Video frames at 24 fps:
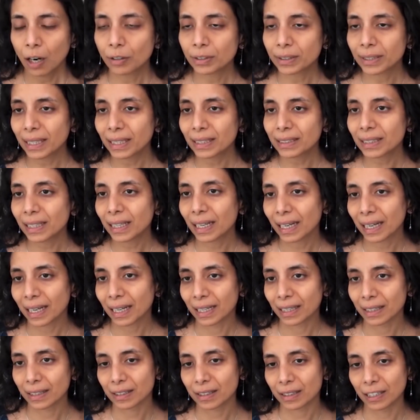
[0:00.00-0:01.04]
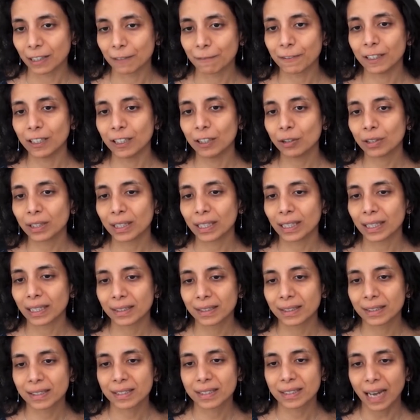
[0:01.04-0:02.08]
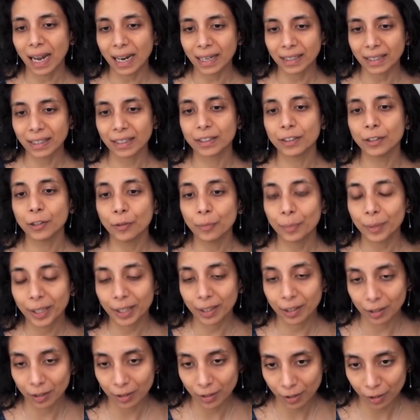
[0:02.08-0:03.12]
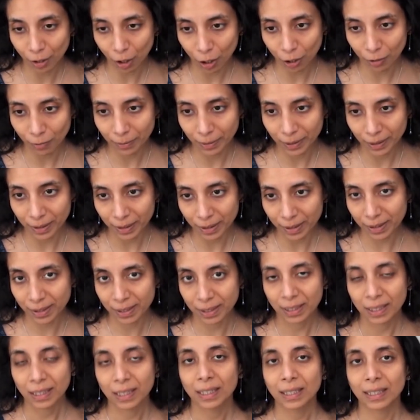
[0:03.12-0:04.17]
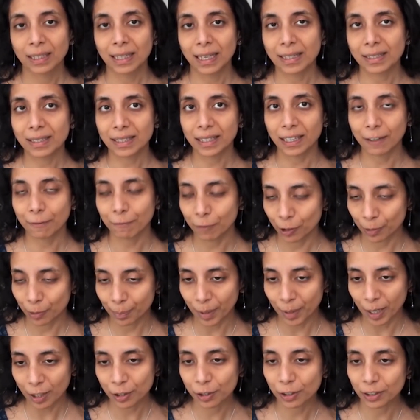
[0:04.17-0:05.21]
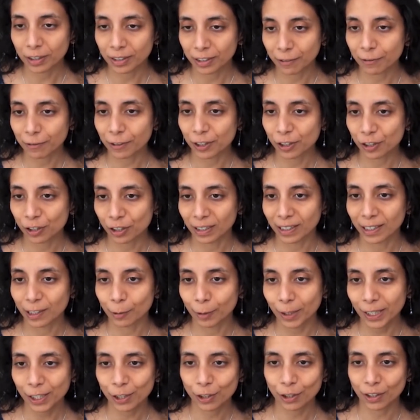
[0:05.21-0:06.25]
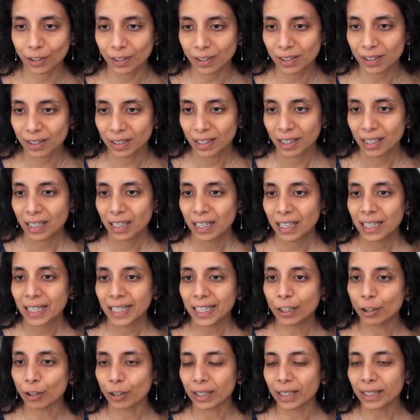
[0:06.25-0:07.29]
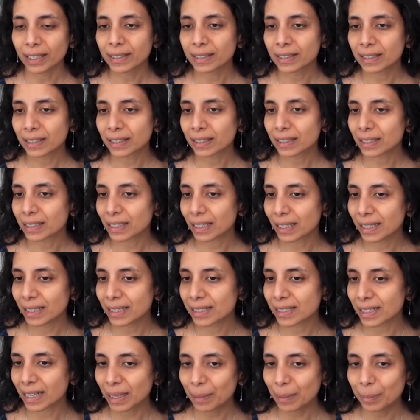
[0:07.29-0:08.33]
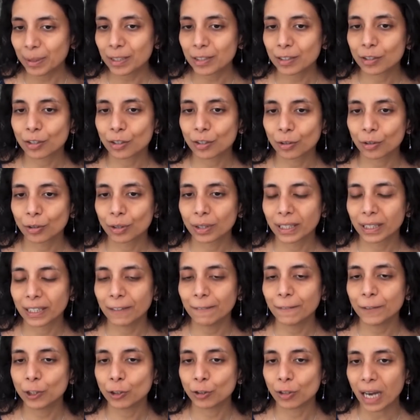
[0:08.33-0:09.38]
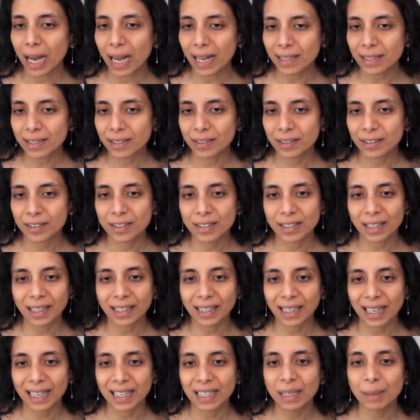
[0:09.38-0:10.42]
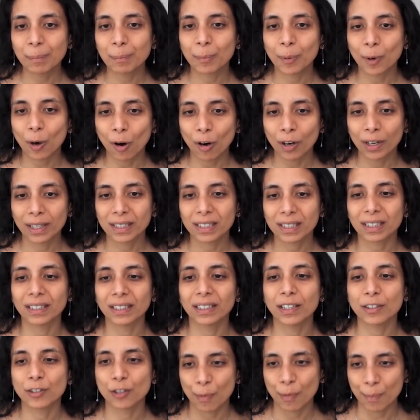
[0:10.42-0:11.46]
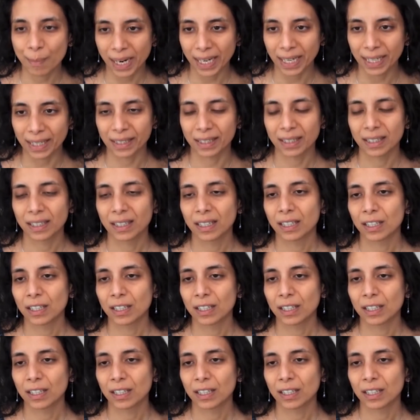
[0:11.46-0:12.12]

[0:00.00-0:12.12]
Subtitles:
On the other hand, if we look at standard numerical solvers, let's say for partial differential equations, it is able to give you answers at any point in the domain.